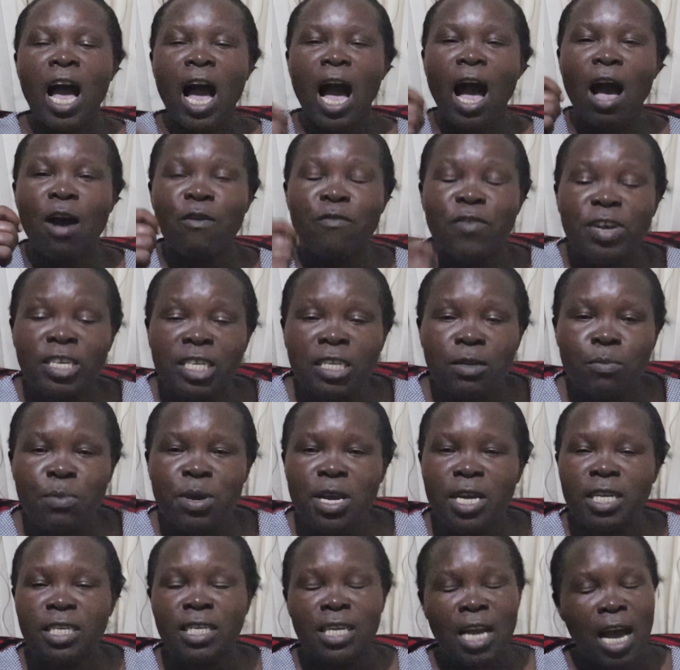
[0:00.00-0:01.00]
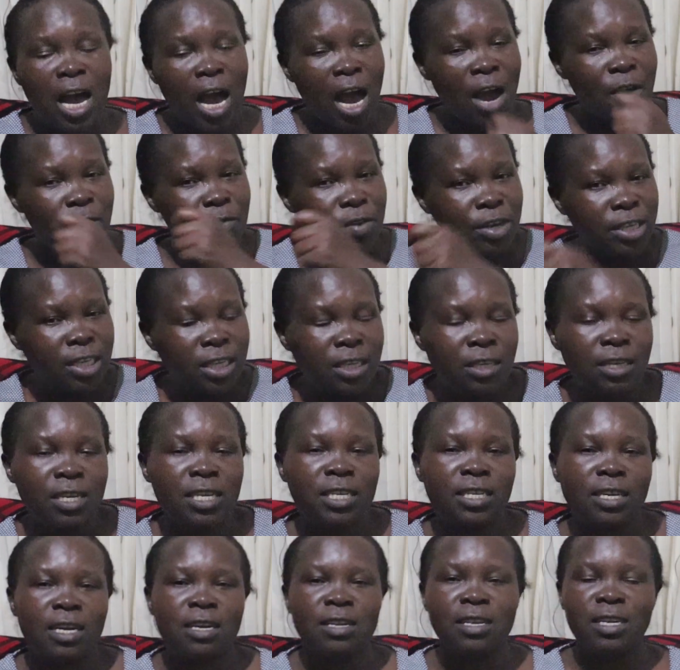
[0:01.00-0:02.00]
Harvest bees, harvest
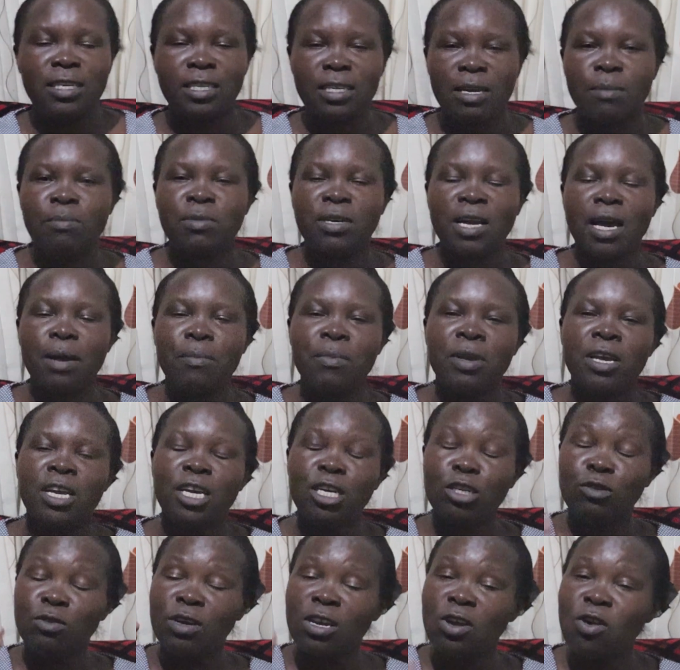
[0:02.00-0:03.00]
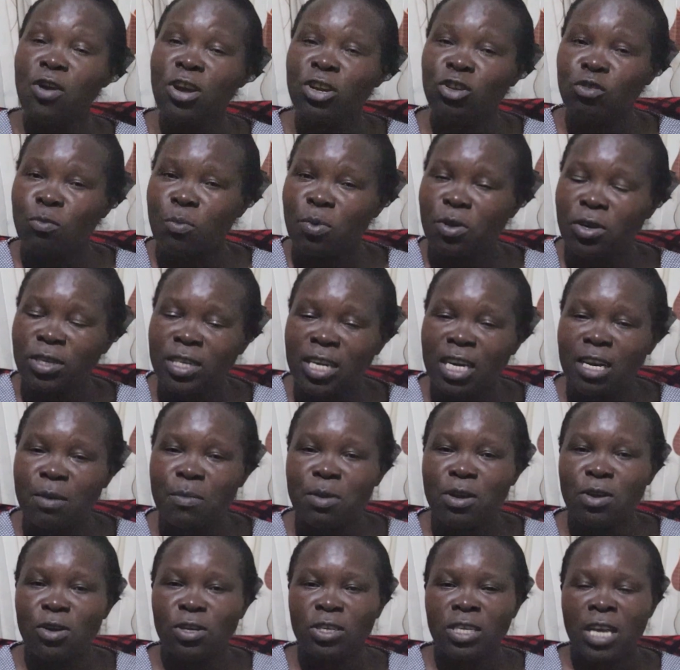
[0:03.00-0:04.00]
trees at the same time. It will going to protect
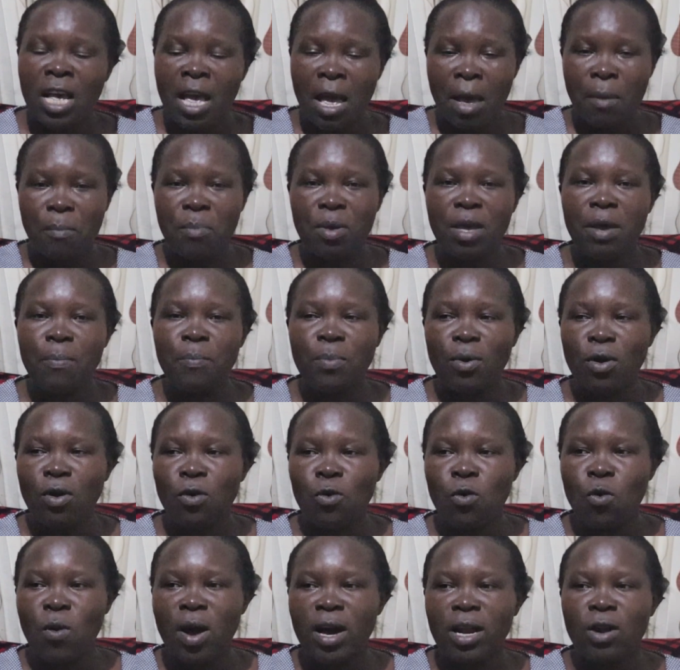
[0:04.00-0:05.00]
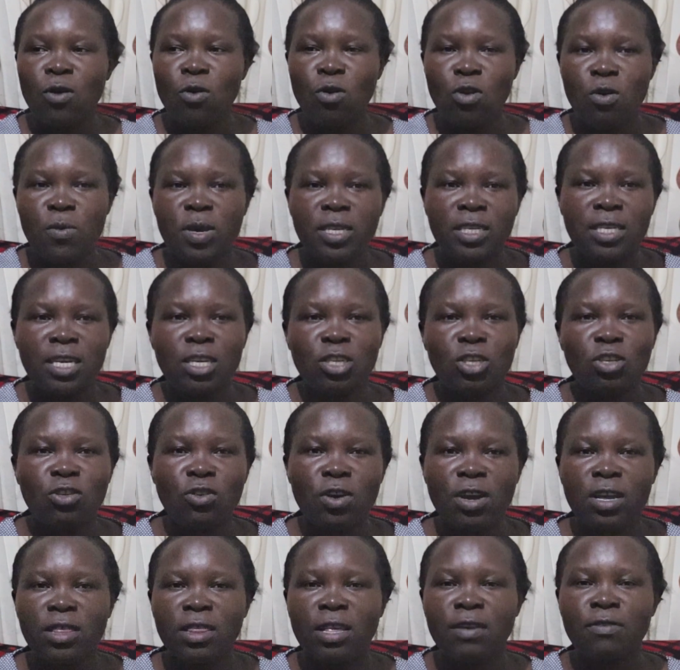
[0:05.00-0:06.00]
because people who are always
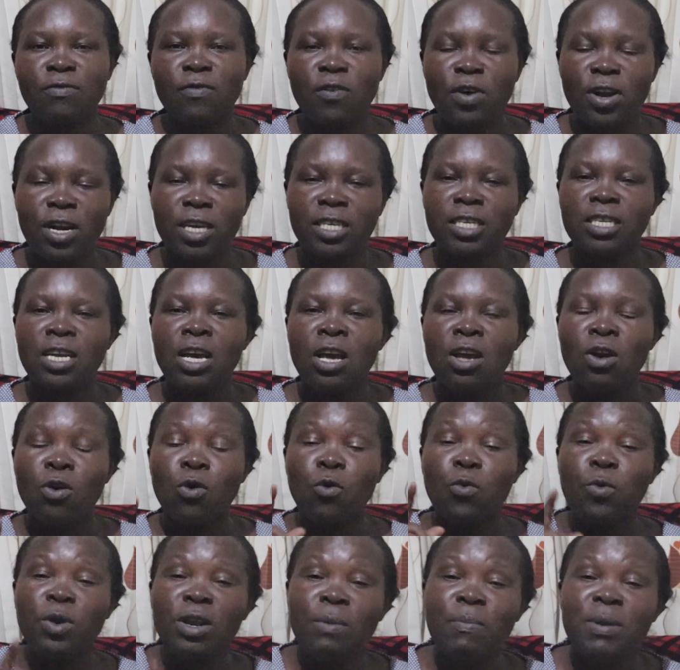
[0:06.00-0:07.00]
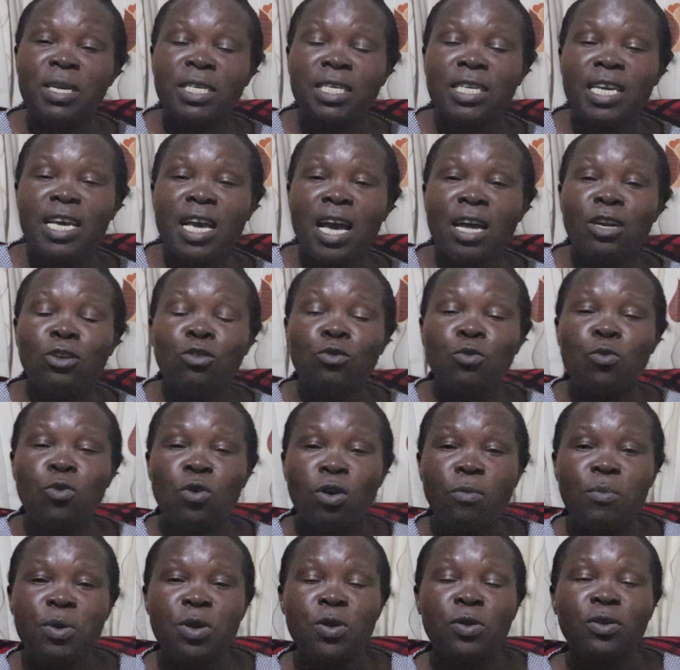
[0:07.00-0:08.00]
destroying the forest will be scared to
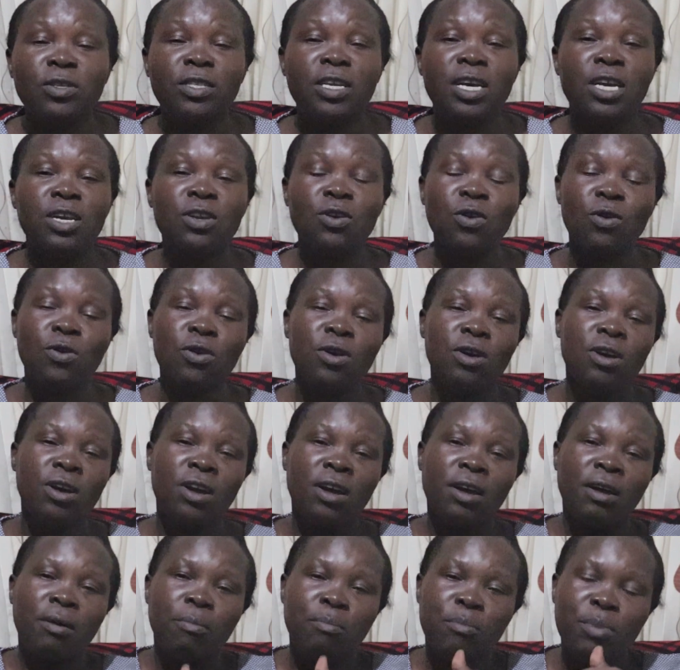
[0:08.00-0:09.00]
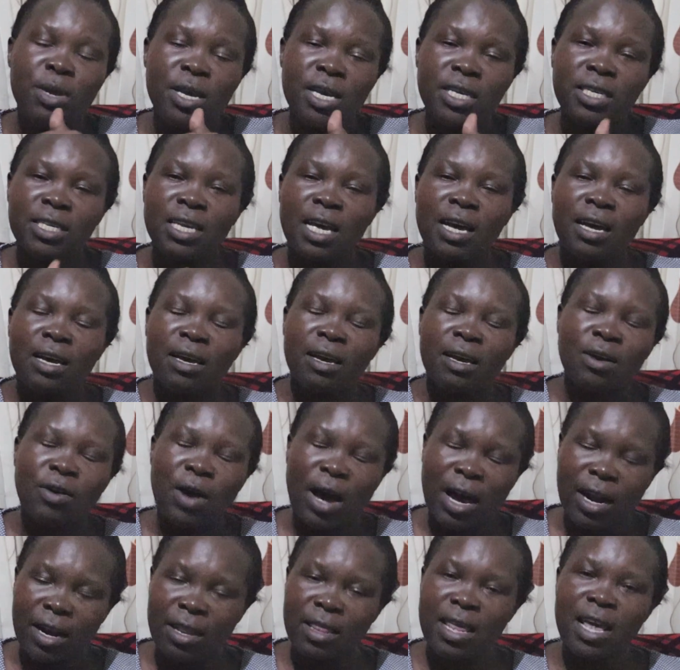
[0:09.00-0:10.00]
go because they know bees
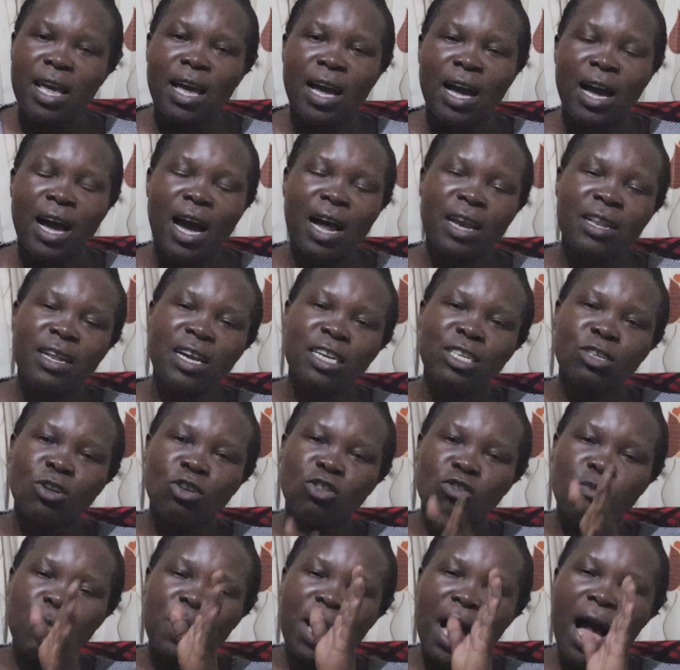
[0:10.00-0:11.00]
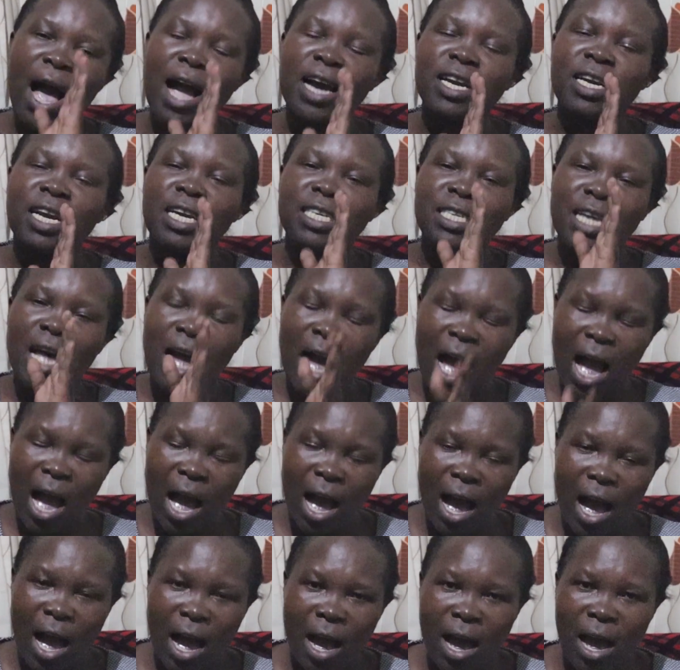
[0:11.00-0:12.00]
are there. And that's going to act as a,
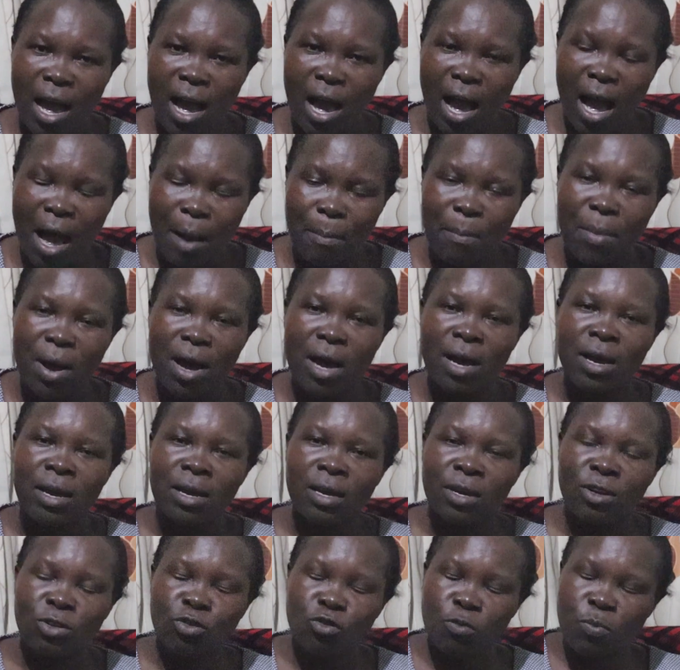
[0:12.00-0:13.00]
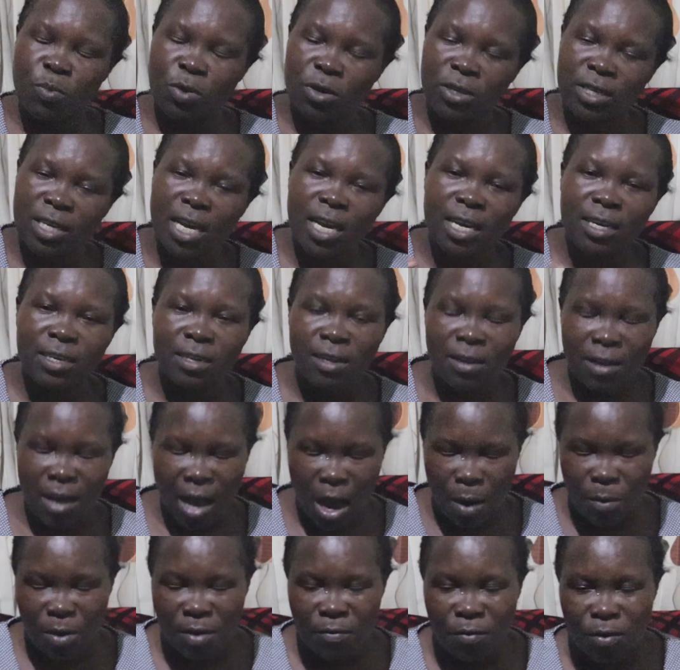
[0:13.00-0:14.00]
a harbor to protect
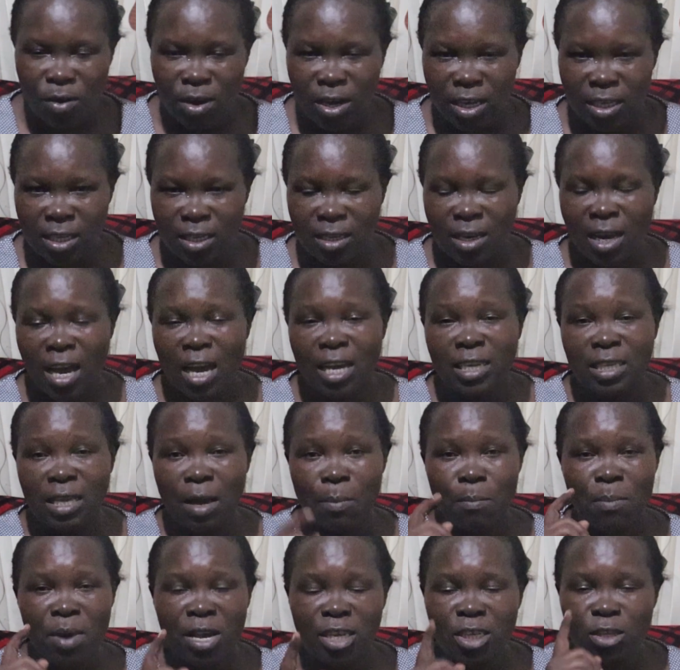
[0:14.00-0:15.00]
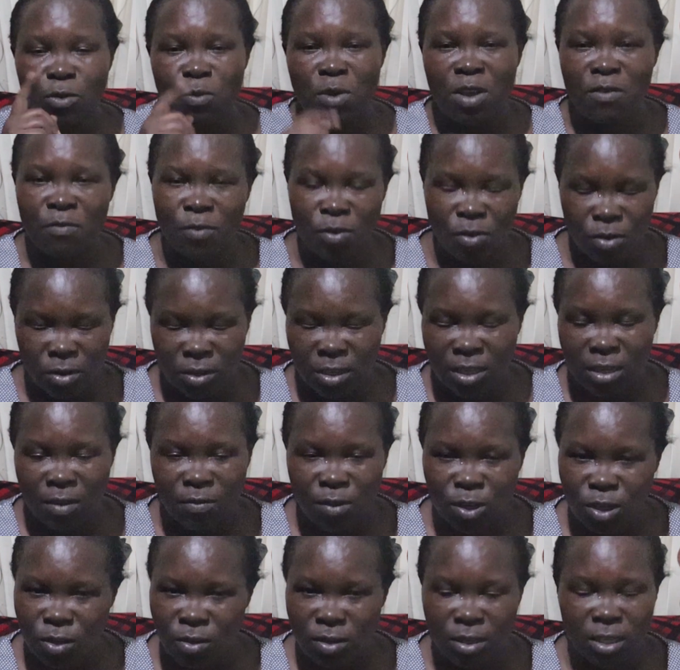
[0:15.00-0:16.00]
our forest. It's the best way for
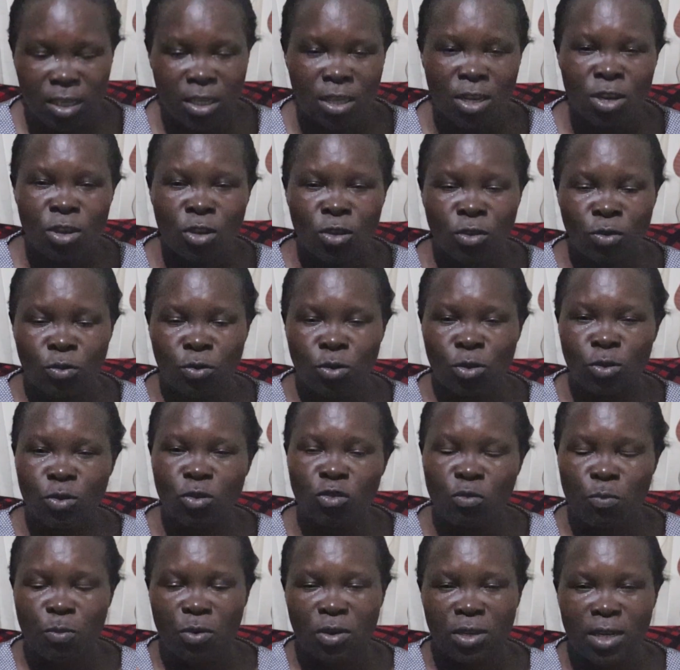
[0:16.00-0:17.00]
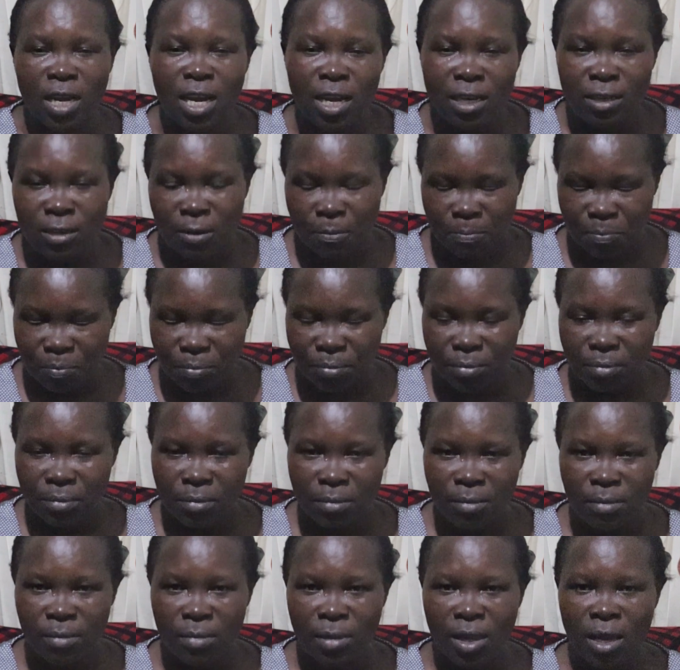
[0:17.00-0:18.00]
conservationists to use to protect
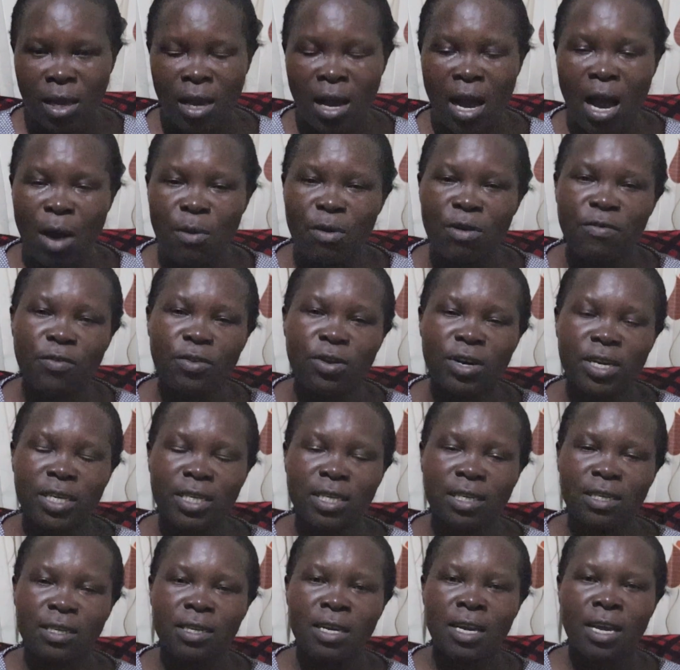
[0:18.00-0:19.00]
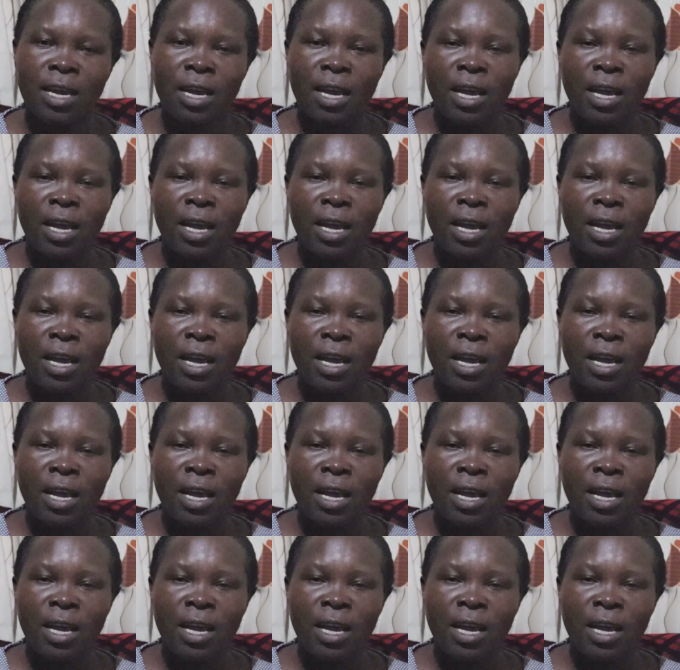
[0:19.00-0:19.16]
our forest.